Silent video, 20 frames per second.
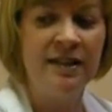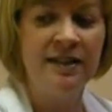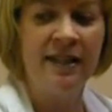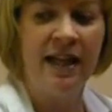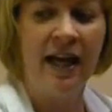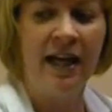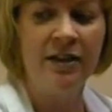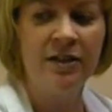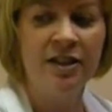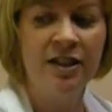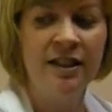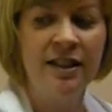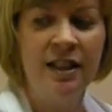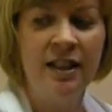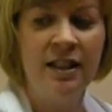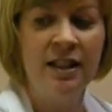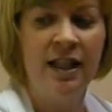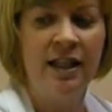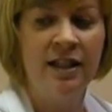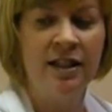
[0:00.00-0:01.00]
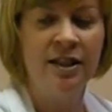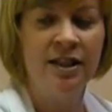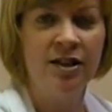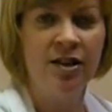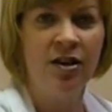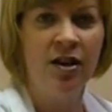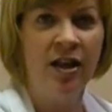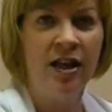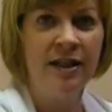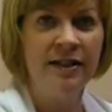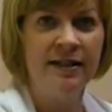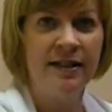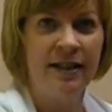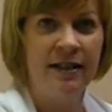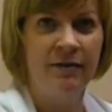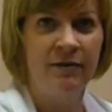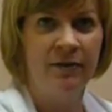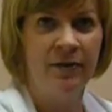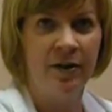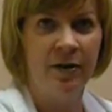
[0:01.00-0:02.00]
which is actually an inch loss
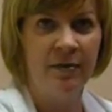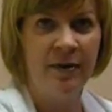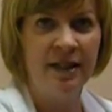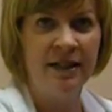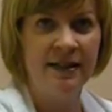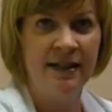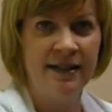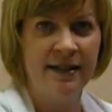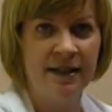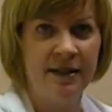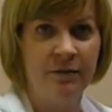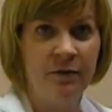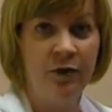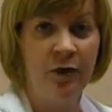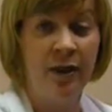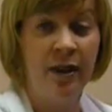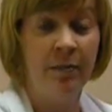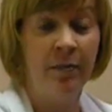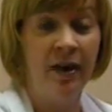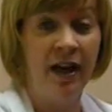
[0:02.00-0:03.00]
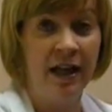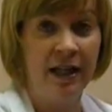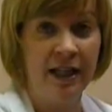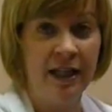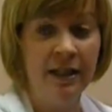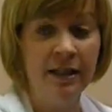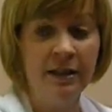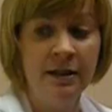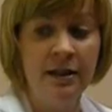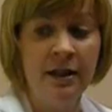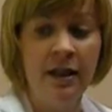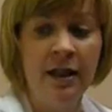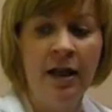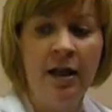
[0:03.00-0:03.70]
and firming system for the body,